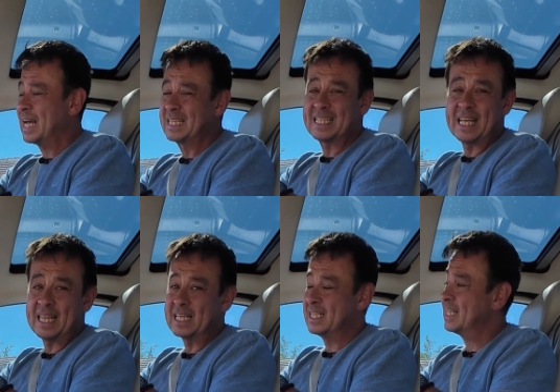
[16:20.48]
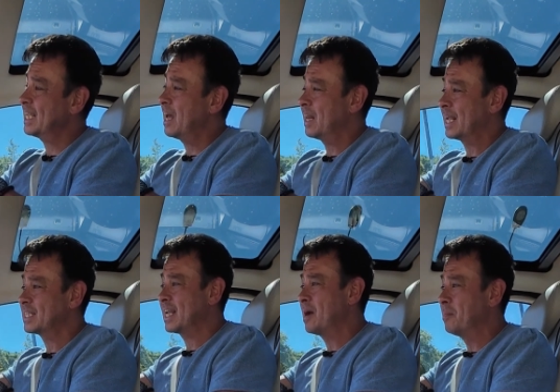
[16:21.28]
as I said, this discount
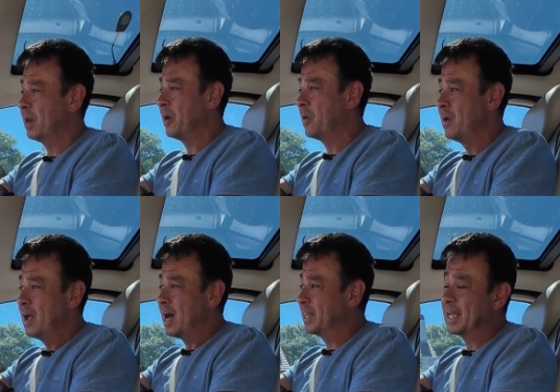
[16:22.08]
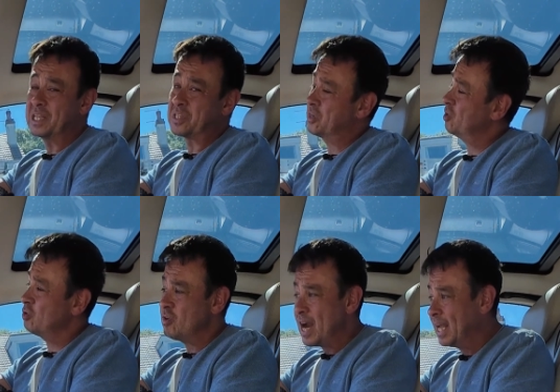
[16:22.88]
link's down below. I think it's a
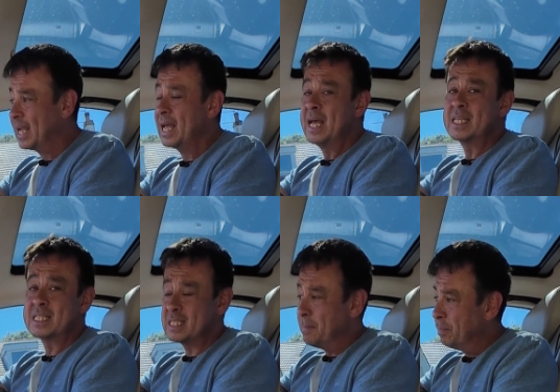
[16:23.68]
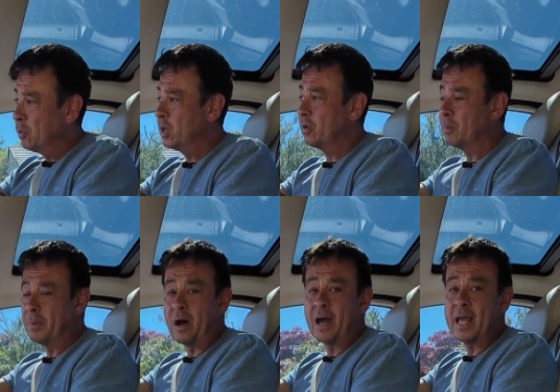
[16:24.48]
cracking, simple little
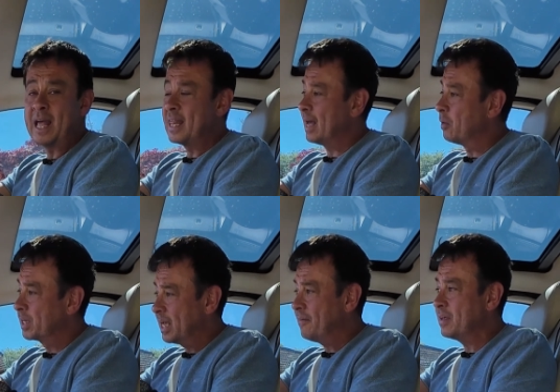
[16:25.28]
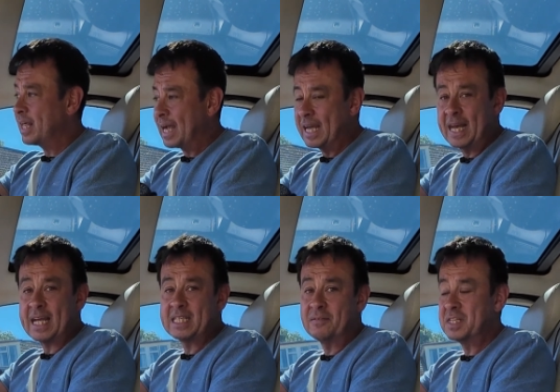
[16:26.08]
buy that will give you that
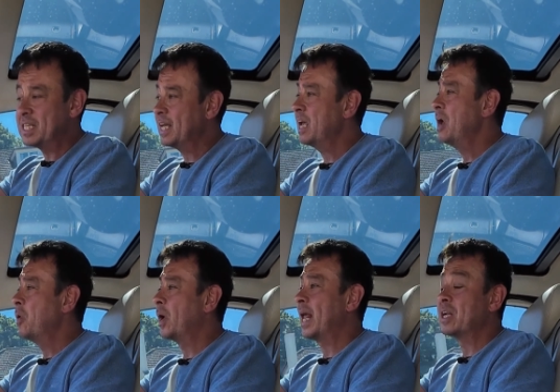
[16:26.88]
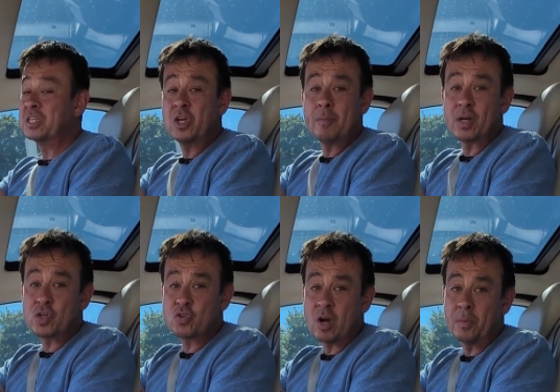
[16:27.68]
connectivity without too
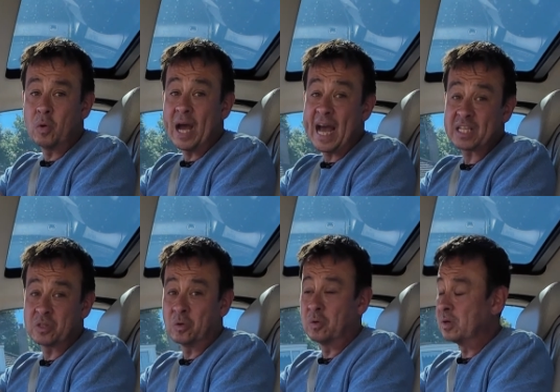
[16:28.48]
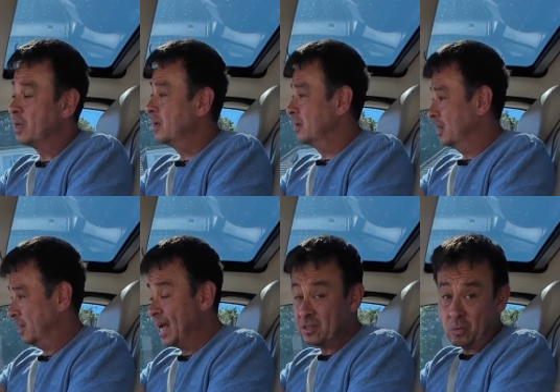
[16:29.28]
much trouble at all.
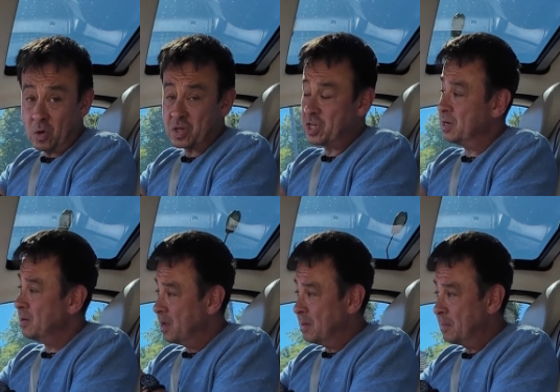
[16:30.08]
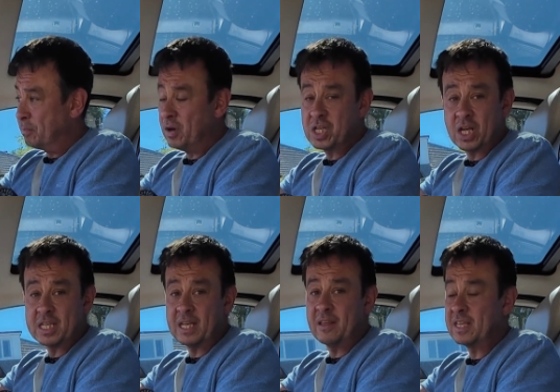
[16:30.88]
Thanks for watching.
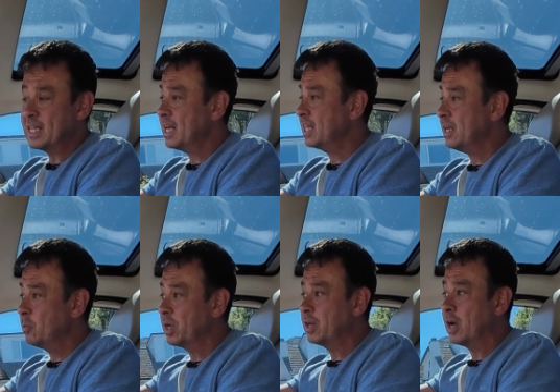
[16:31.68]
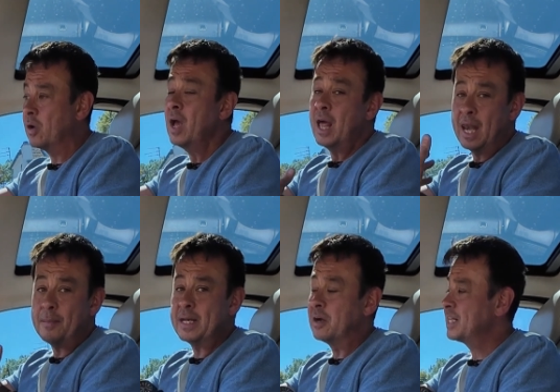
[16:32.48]
Appreciate it. If there's anything you want to know,
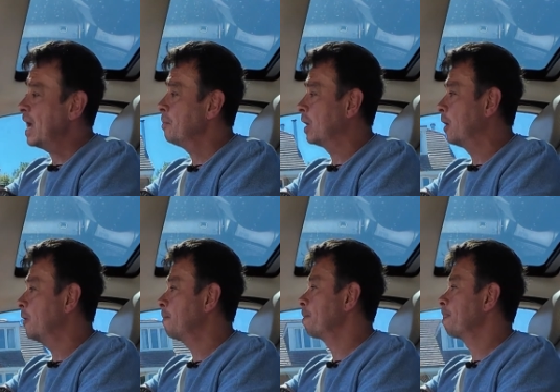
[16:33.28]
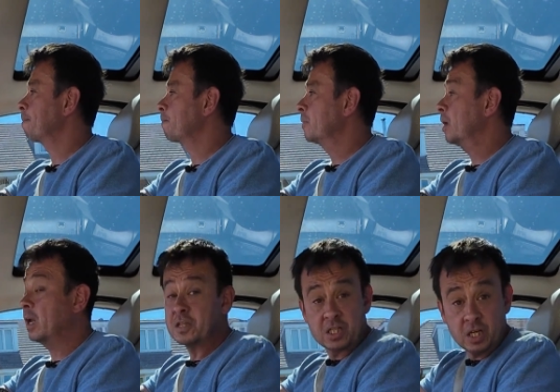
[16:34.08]
let me know down below, and
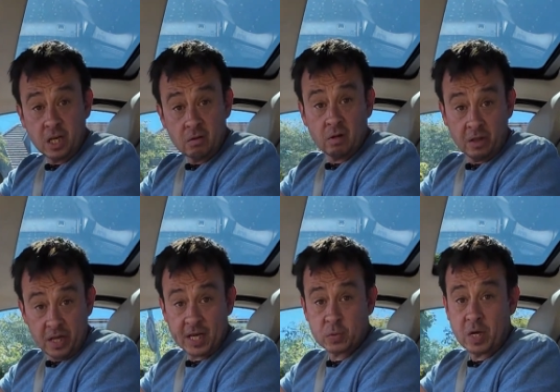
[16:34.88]
I'll see you on the next